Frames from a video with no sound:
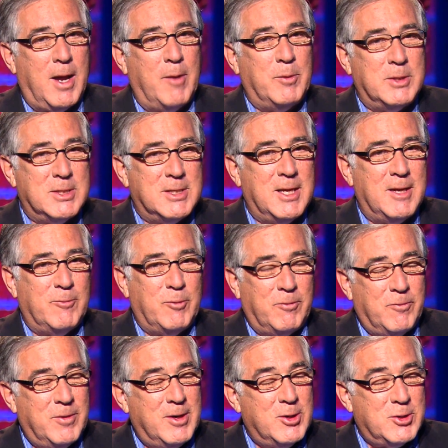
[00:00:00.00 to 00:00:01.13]
I would say if we
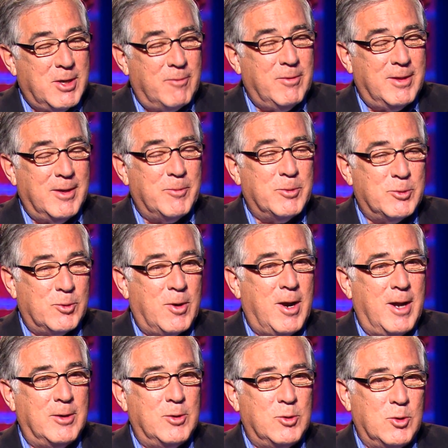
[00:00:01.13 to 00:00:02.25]
finish everything we're
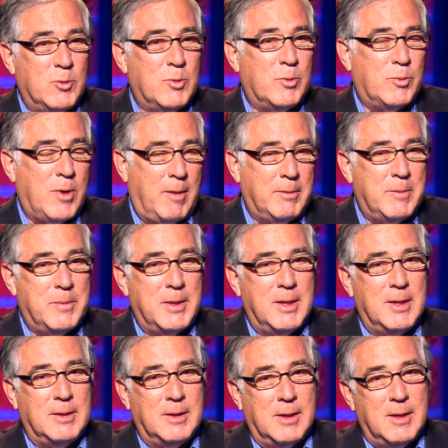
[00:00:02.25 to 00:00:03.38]
trying to do, we'll probably be
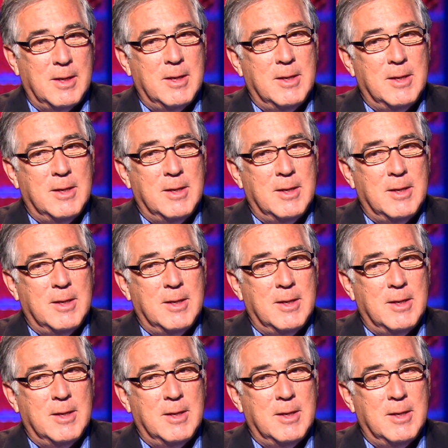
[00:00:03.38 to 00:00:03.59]
in the